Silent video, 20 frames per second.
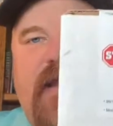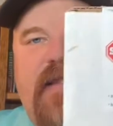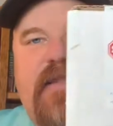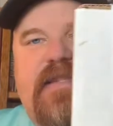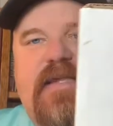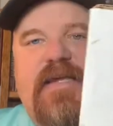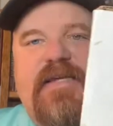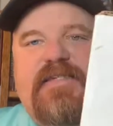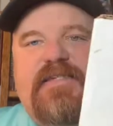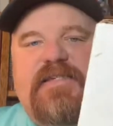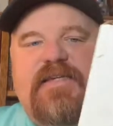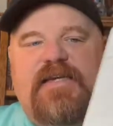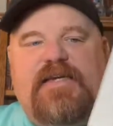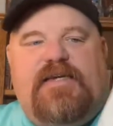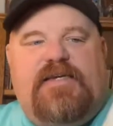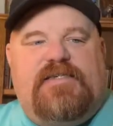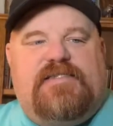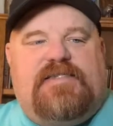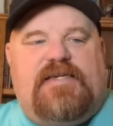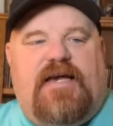This
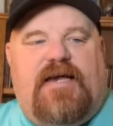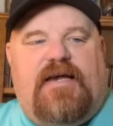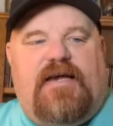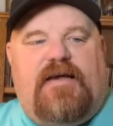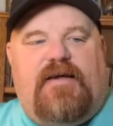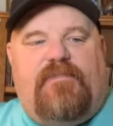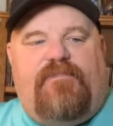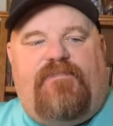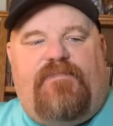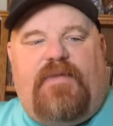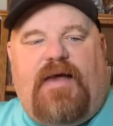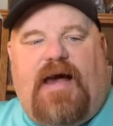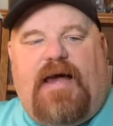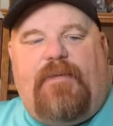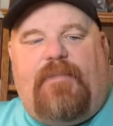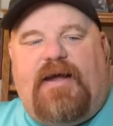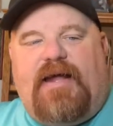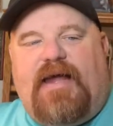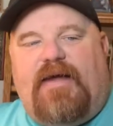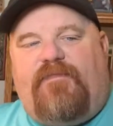is an item
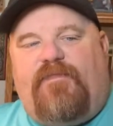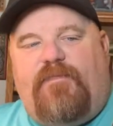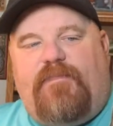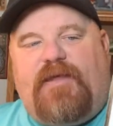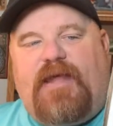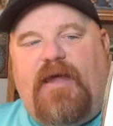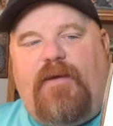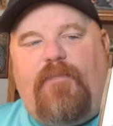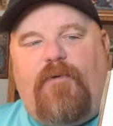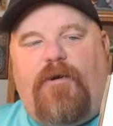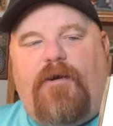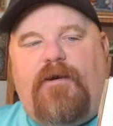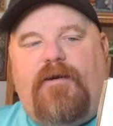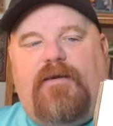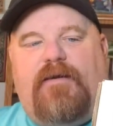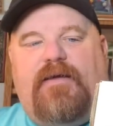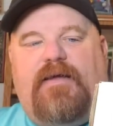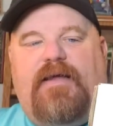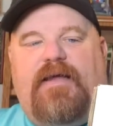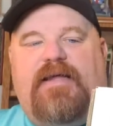I got from Kmart.
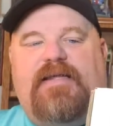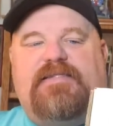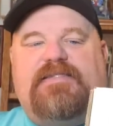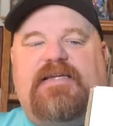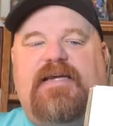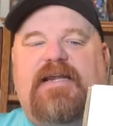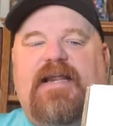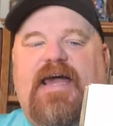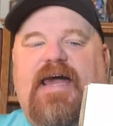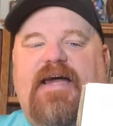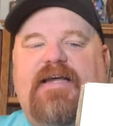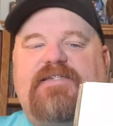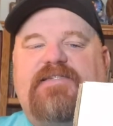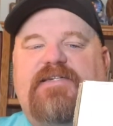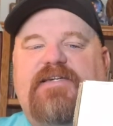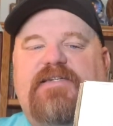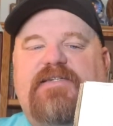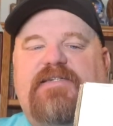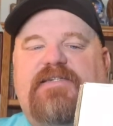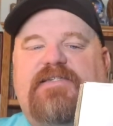It's an
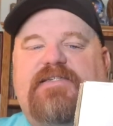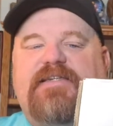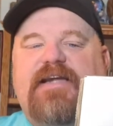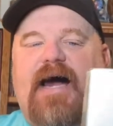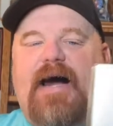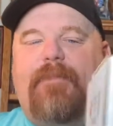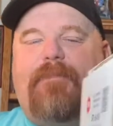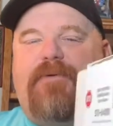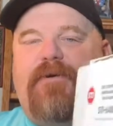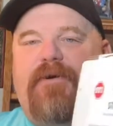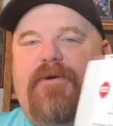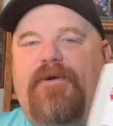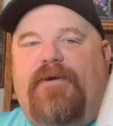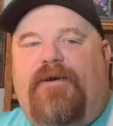exit stopper